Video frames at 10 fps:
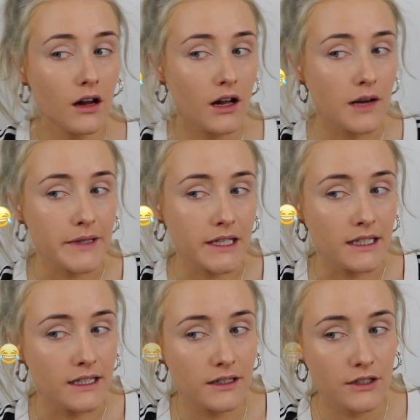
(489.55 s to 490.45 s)
I
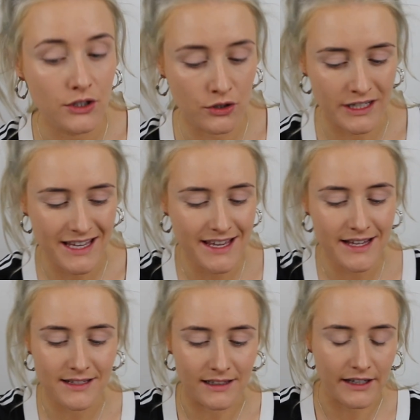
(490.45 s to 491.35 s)
mean, you could
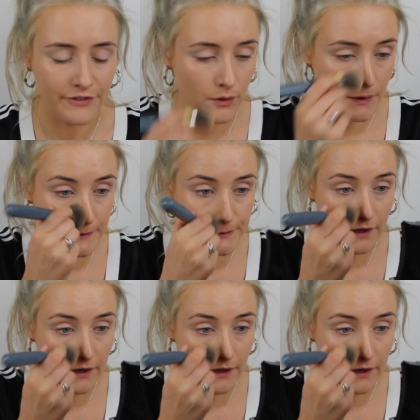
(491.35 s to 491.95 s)
easily, if you wanted to,